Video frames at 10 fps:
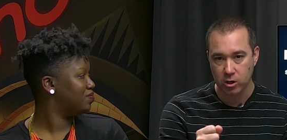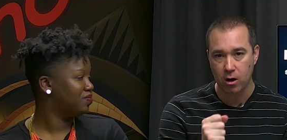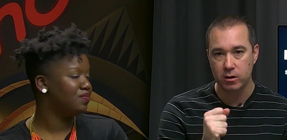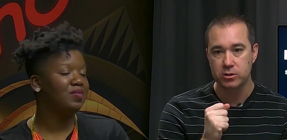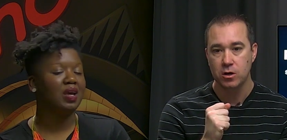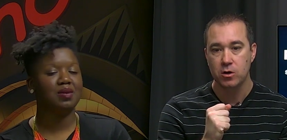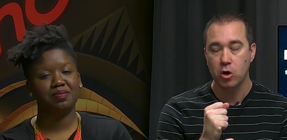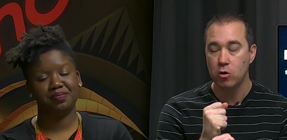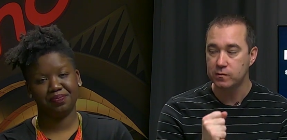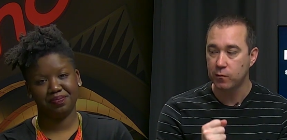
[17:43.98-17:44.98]
Speaker 1: takes
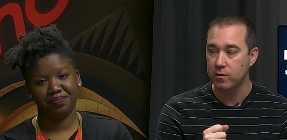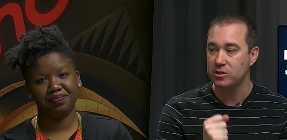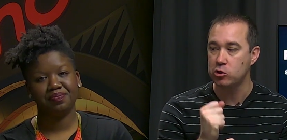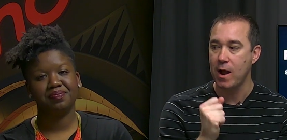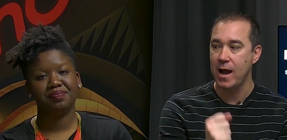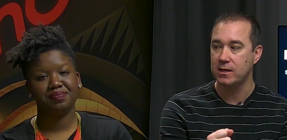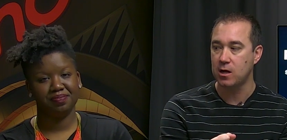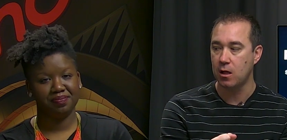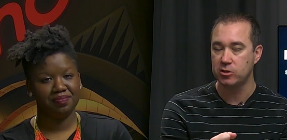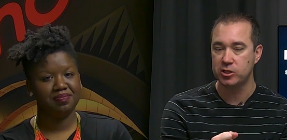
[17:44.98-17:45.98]
charge, yep. goes for the
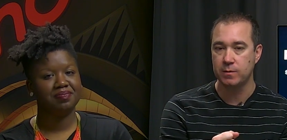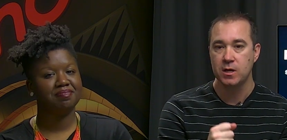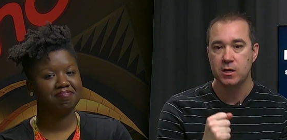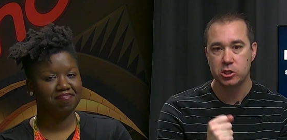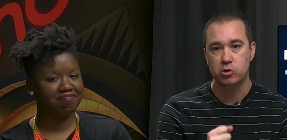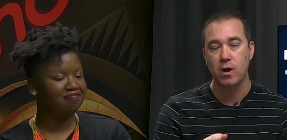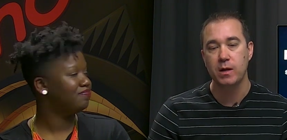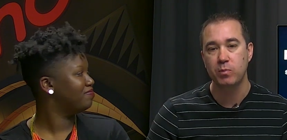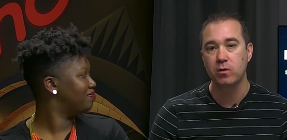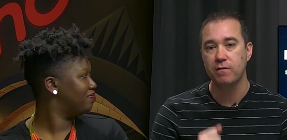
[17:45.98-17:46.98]
track scholarship
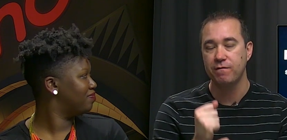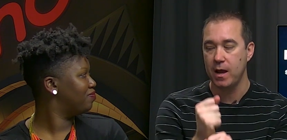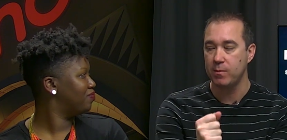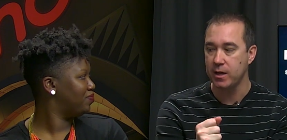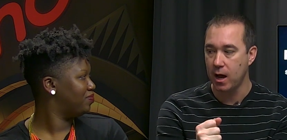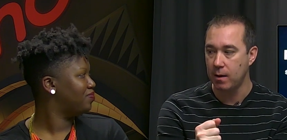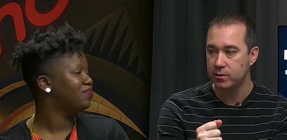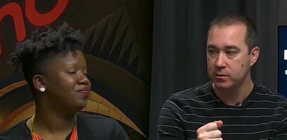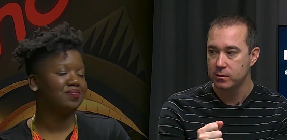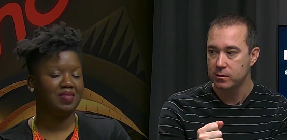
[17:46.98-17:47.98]
to try to pull the
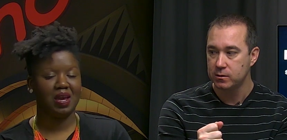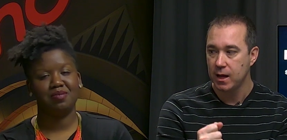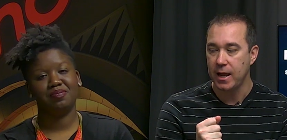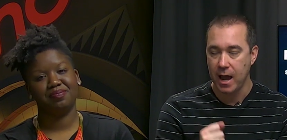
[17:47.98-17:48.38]
family up